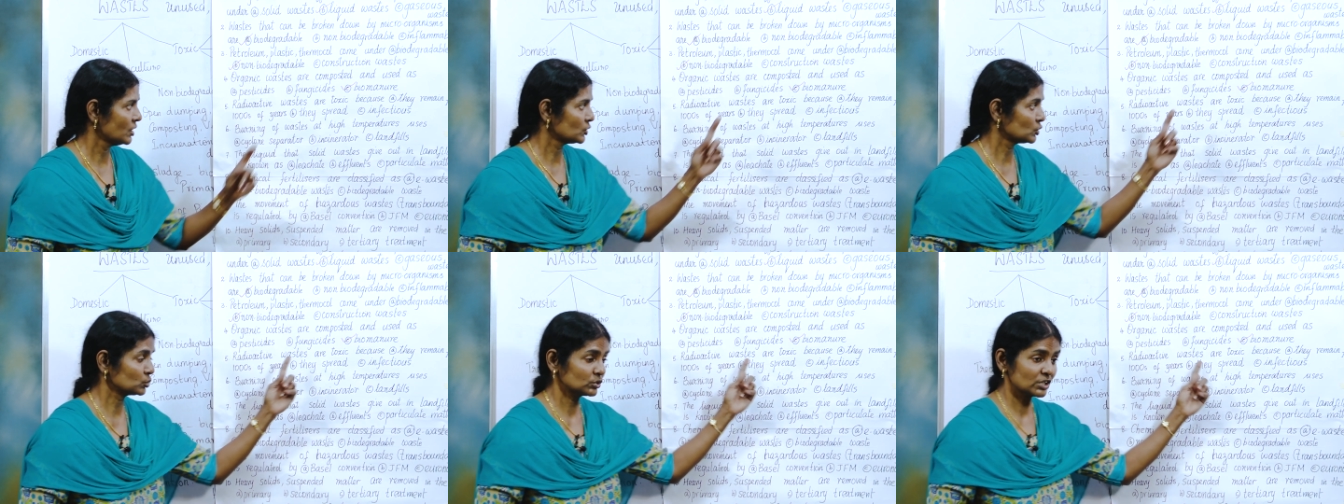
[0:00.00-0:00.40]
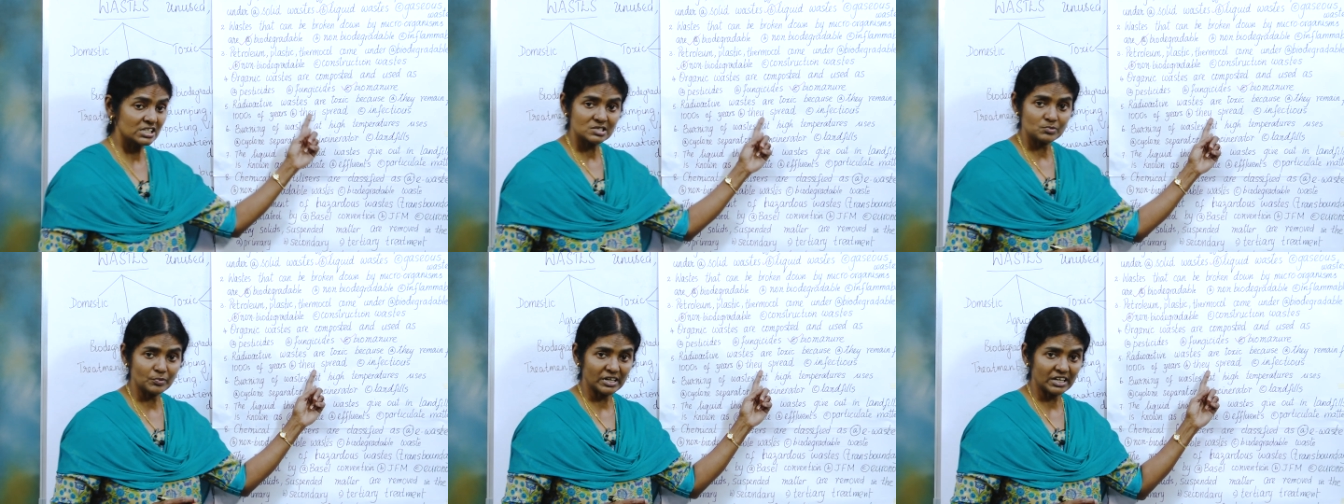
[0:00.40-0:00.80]
Do they
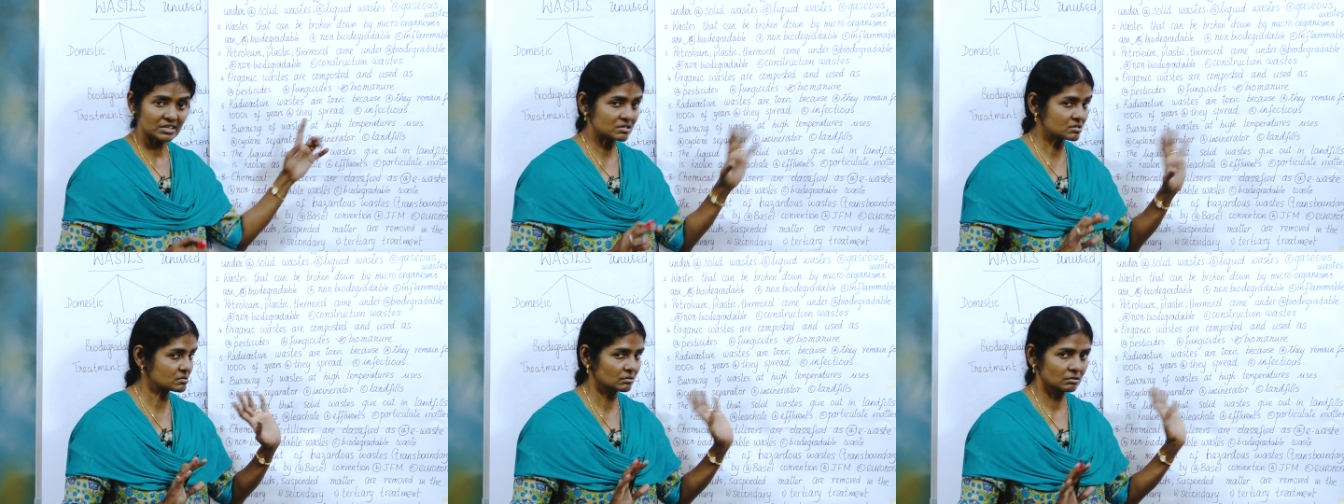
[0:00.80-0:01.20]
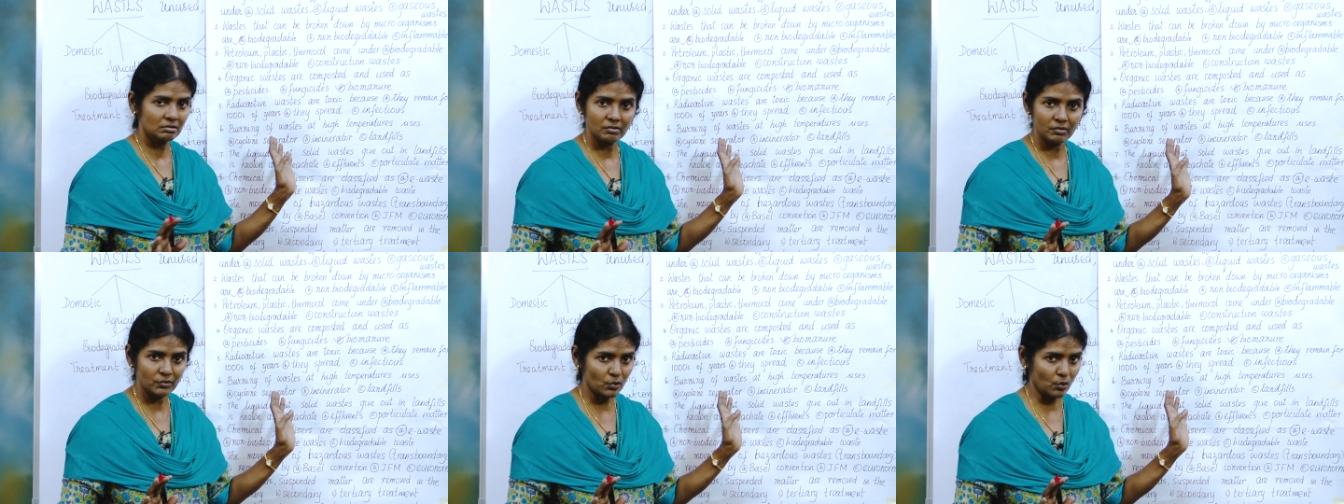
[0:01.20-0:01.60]
spread?
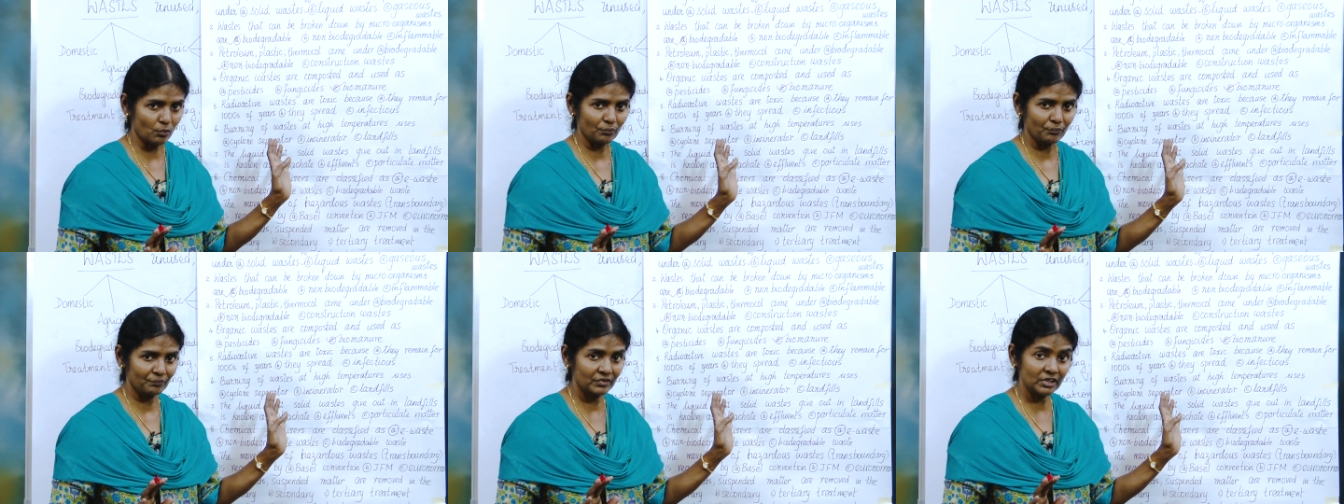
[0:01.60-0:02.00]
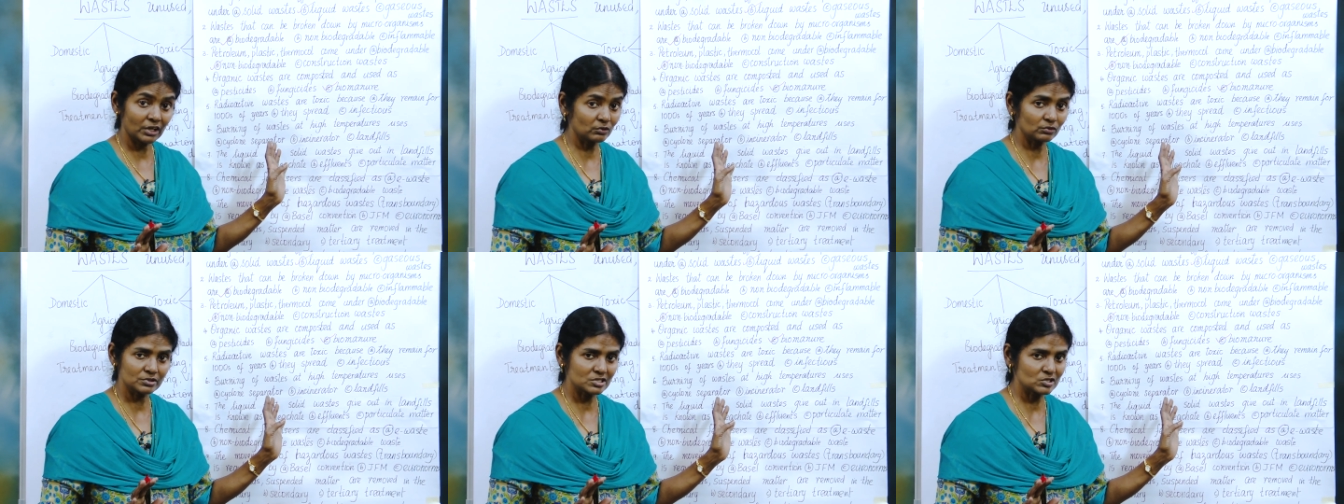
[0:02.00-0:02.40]
No, they
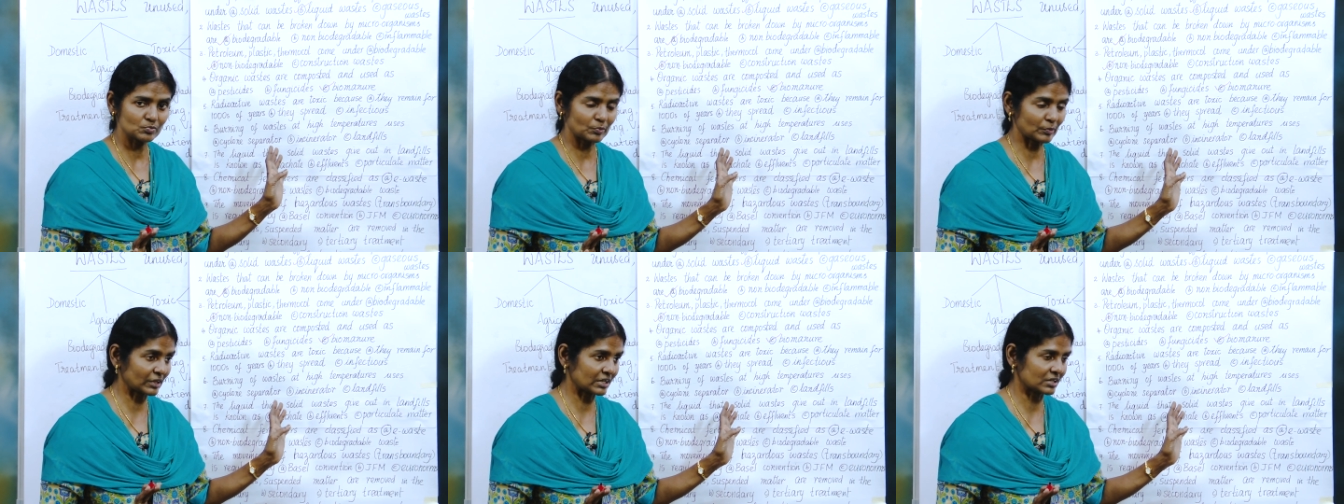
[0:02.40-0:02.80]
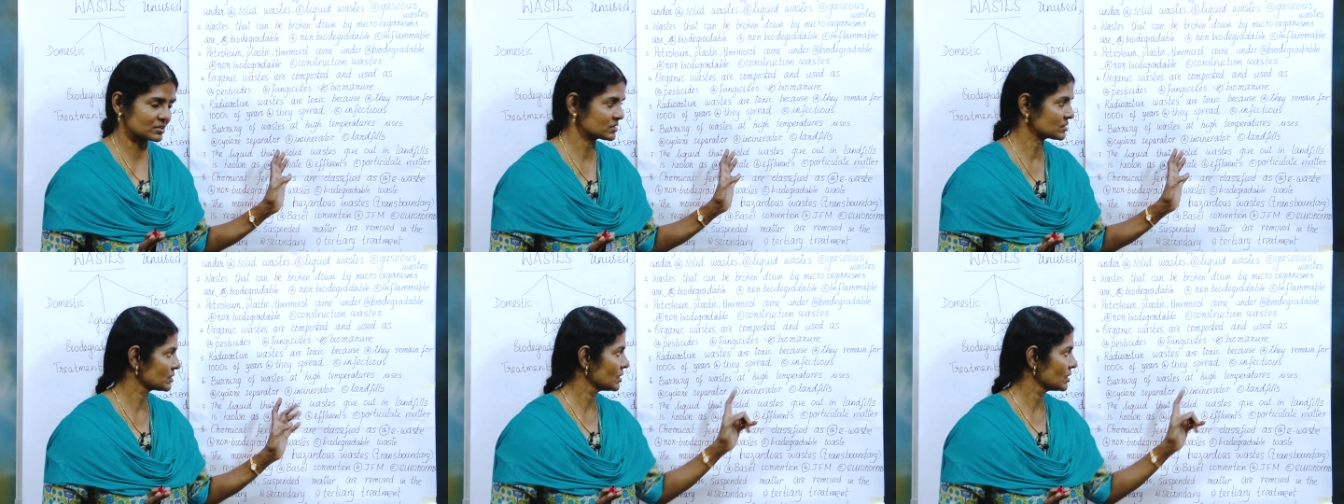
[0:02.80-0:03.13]
don't spread.